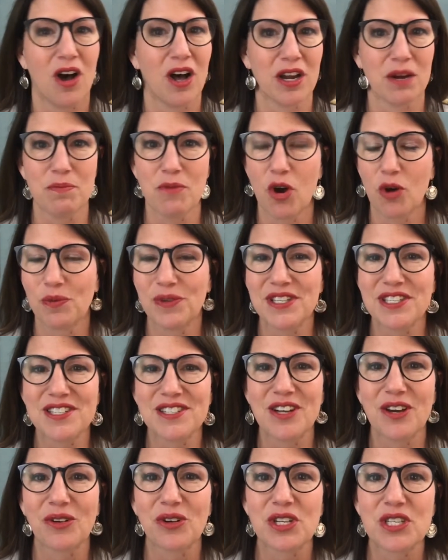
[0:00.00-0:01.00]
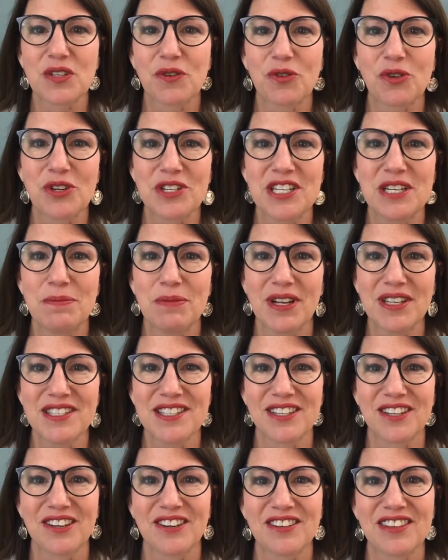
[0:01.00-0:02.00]
on a moment's notice 14 months
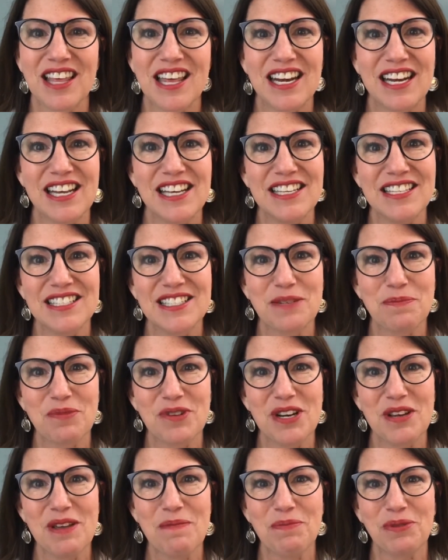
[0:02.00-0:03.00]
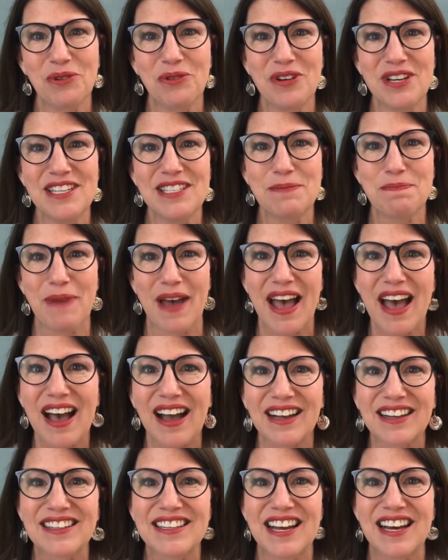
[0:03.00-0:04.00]
ago than it is to bring employees
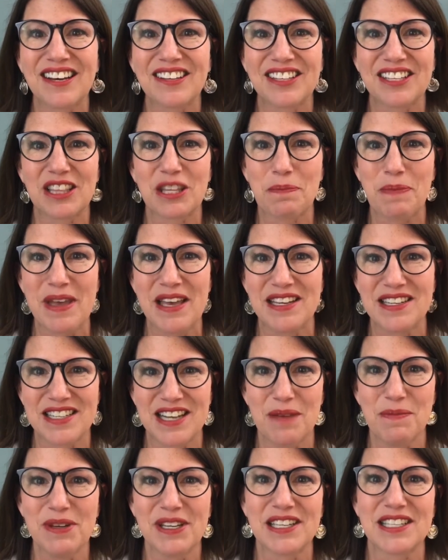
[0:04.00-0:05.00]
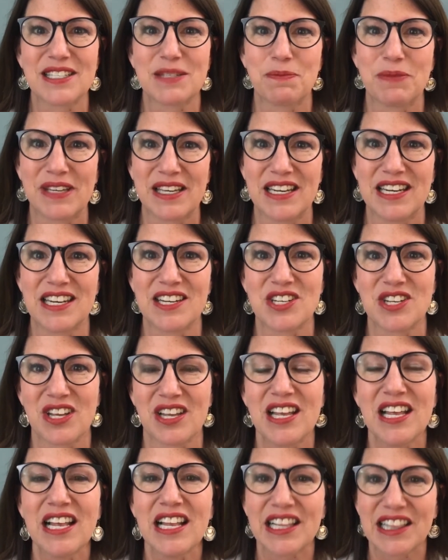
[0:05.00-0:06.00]
back now that the pandemic is beginning
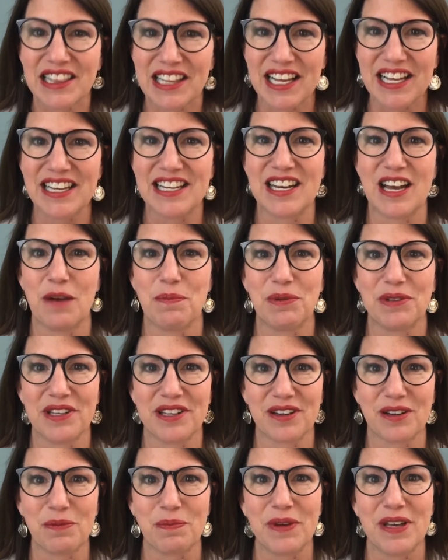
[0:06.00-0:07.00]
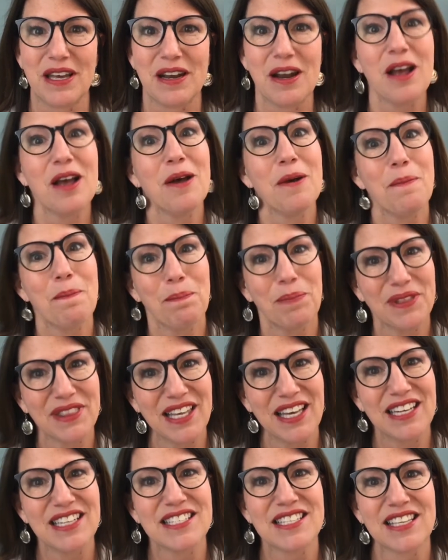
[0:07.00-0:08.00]
to lighten up a little bit? But
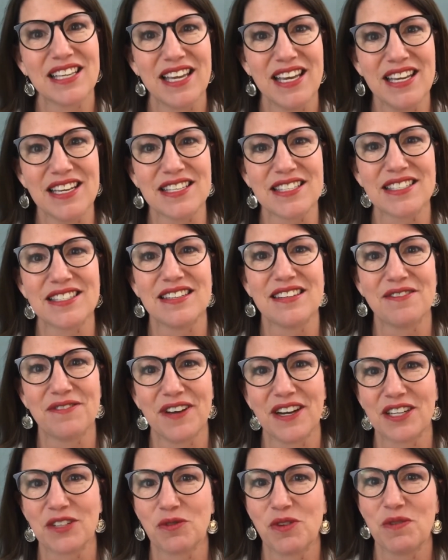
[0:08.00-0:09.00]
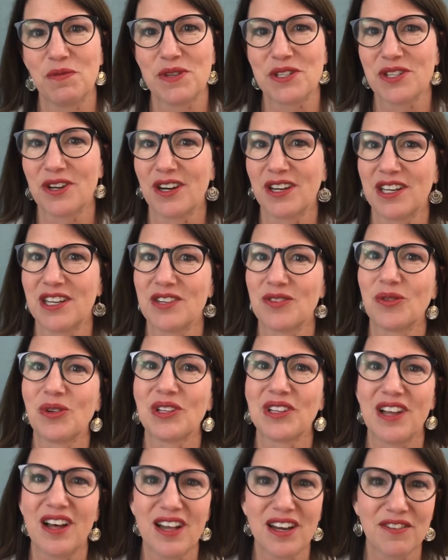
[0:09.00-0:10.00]
that is the case. In fact, we've been talking to a
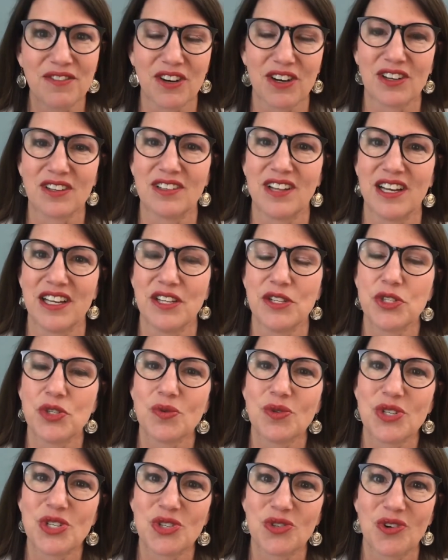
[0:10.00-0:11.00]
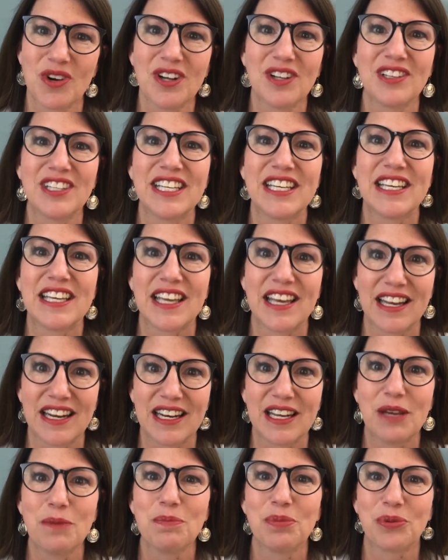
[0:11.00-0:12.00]
lot of our clients who are struggling
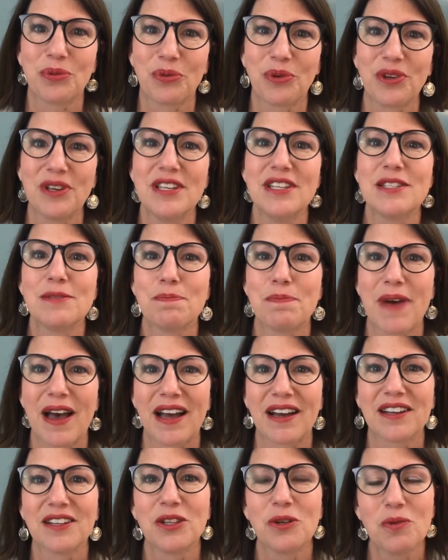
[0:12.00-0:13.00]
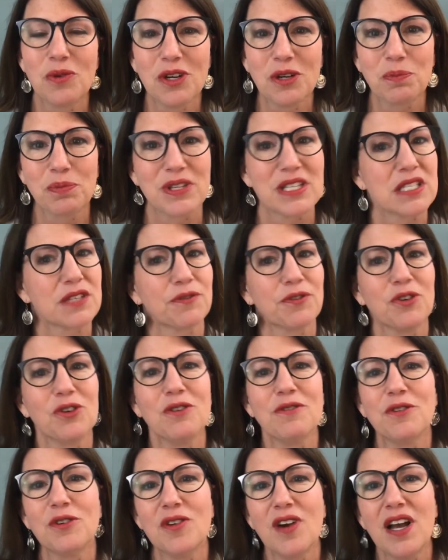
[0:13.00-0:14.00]
getting employees back in the workplace for
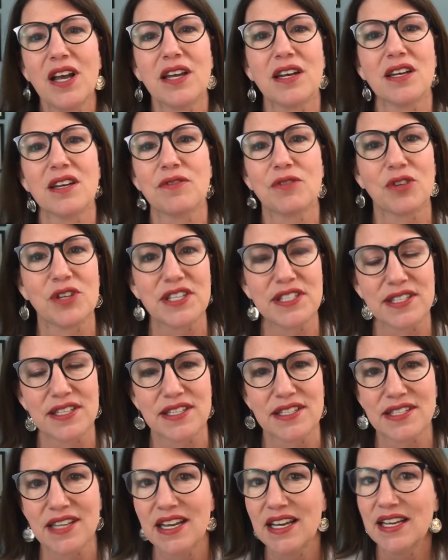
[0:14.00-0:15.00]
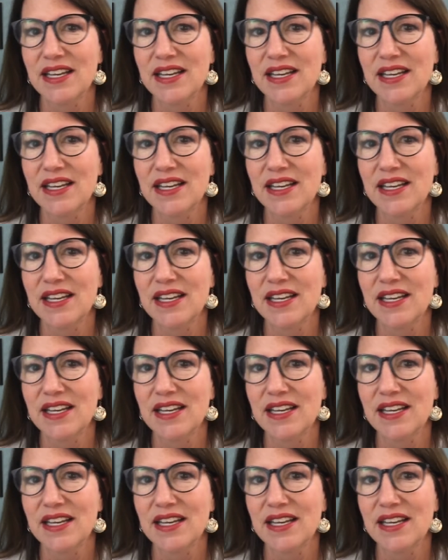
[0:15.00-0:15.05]
a variety of reasons.